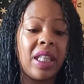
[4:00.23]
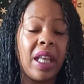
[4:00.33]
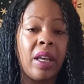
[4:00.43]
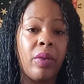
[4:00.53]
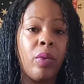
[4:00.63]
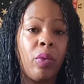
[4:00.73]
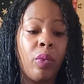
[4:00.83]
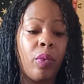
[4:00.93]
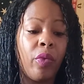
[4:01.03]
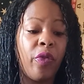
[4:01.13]
there
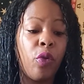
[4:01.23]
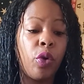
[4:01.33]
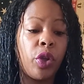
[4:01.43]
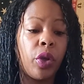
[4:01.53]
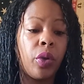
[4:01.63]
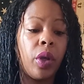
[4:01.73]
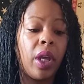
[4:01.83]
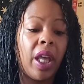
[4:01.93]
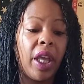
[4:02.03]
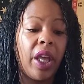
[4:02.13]
for you
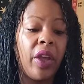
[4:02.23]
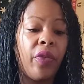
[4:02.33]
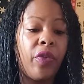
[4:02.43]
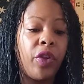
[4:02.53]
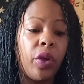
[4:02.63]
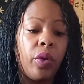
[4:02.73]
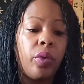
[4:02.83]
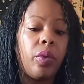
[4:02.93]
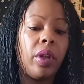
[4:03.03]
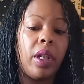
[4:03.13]
if you